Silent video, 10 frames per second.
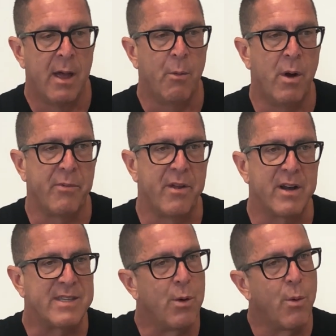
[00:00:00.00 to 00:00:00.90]
Well, they're gonna
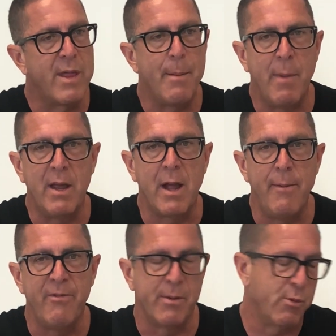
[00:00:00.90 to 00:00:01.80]
say, well, where'd that money
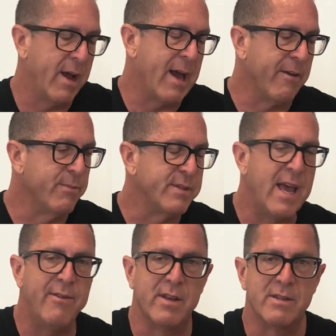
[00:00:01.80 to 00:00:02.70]
come from? Well, I got it from
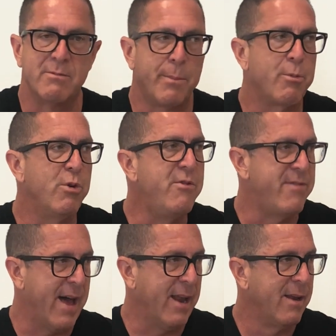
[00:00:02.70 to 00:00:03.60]
savings. Well, prove
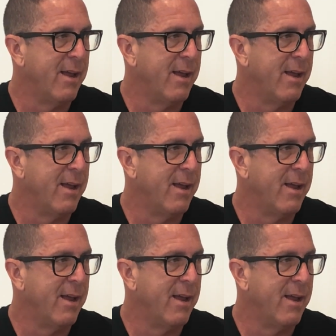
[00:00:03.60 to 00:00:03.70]
that.